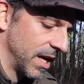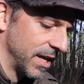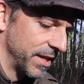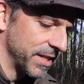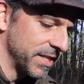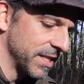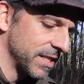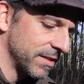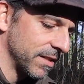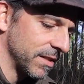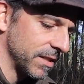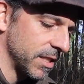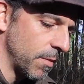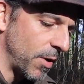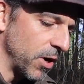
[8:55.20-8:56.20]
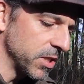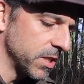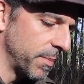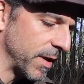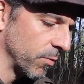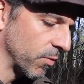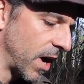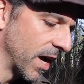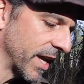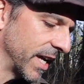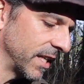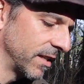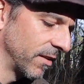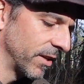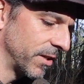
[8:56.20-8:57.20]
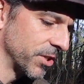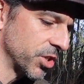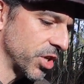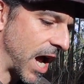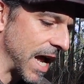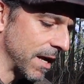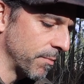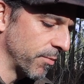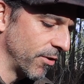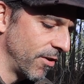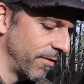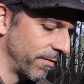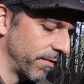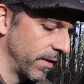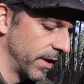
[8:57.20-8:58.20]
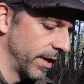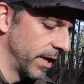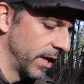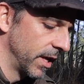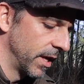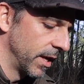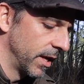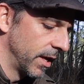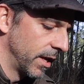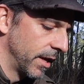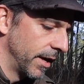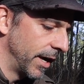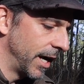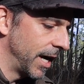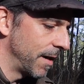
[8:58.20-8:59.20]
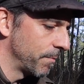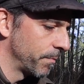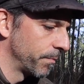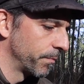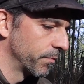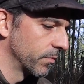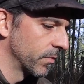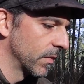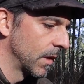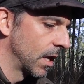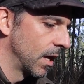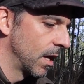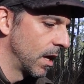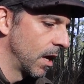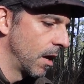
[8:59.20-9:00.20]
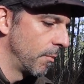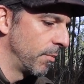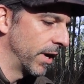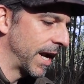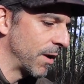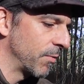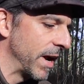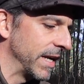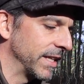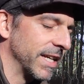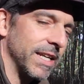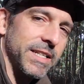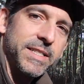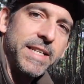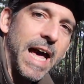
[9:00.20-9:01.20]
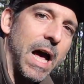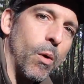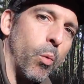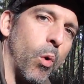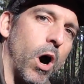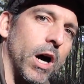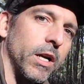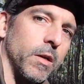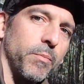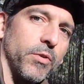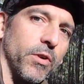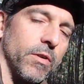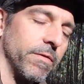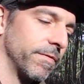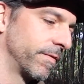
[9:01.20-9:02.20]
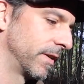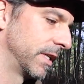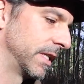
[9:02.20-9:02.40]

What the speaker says: This is supposed to be rugged and a little shock-proof, but I read that it's not waterproof.